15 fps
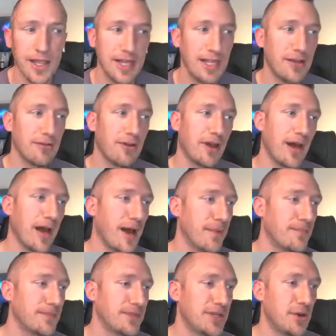
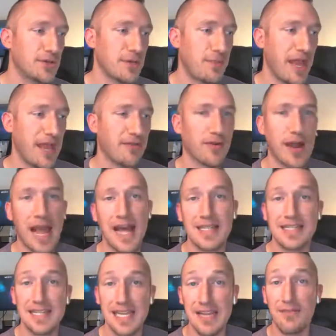to pay for
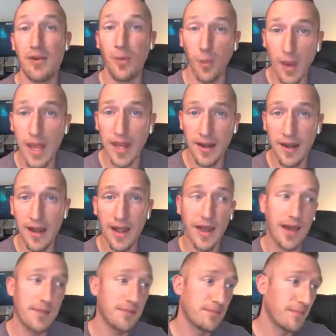ads even when
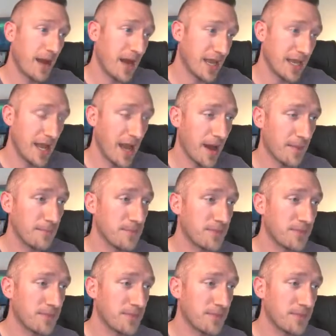my